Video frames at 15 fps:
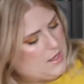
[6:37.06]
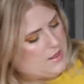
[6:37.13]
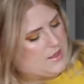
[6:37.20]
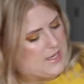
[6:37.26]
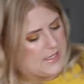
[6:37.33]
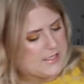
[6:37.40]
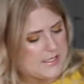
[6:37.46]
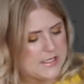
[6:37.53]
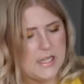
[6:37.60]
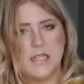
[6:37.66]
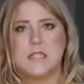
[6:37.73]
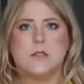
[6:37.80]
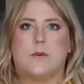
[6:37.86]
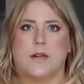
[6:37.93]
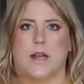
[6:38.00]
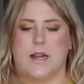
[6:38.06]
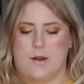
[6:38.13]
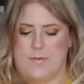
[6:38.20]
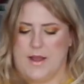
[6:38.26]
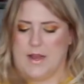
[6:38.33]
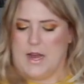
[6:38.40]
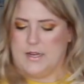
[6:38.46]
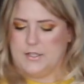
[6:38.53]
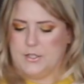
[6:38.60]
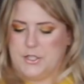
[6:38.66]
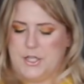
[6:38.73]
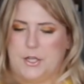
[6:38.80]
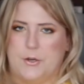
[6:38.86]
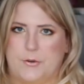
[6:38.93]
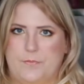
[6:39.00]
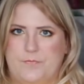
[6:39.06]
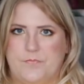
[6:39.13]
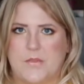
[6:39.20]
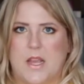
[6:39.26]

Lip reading: This is the one item I got in a two.